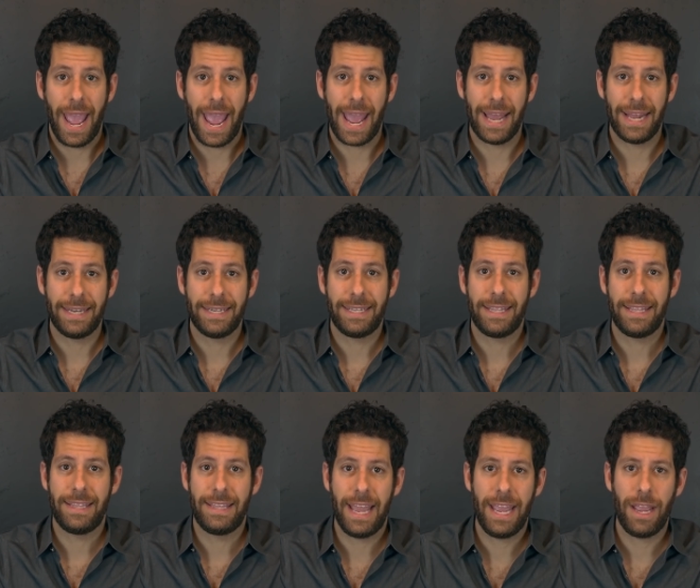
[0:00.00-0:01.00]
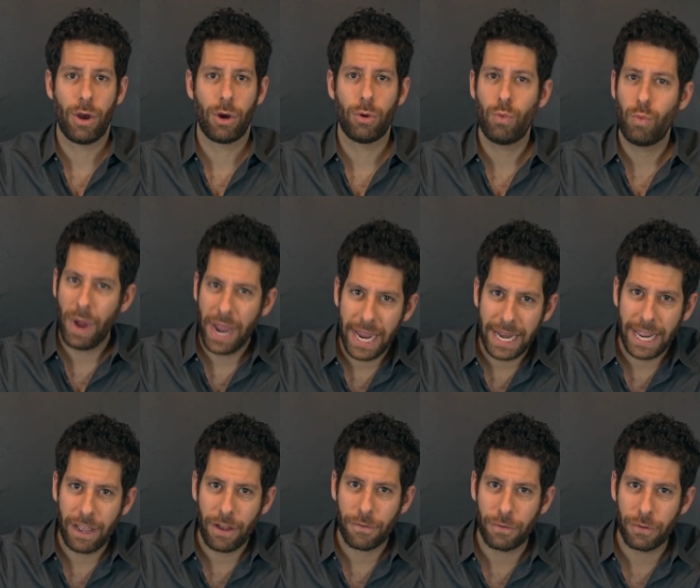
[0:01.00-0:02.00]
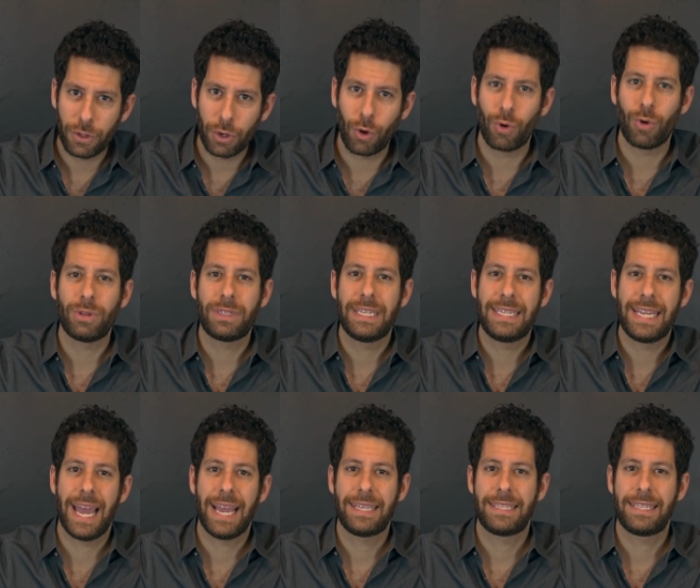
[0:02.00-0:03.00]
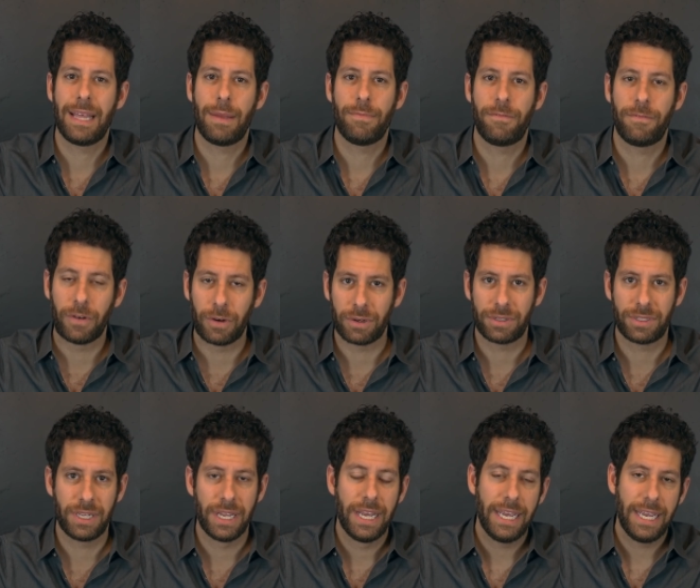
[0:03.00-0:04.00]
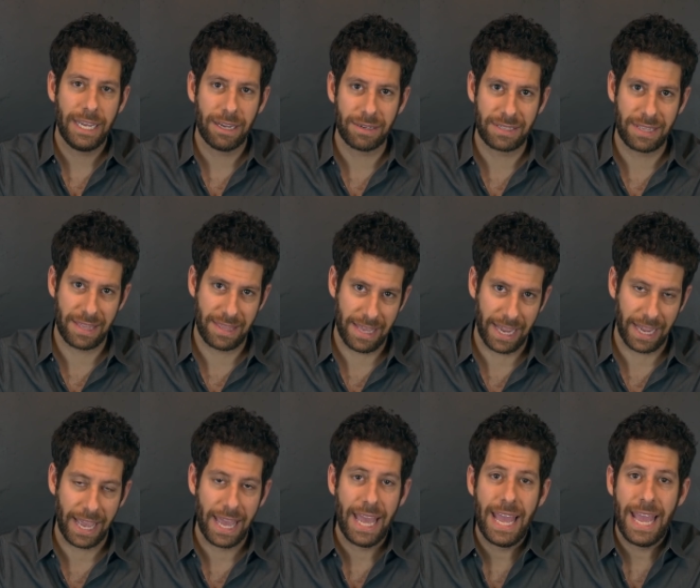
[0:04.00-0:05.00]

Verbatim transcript: and they are waiting for the girl to text them first. Here's the thing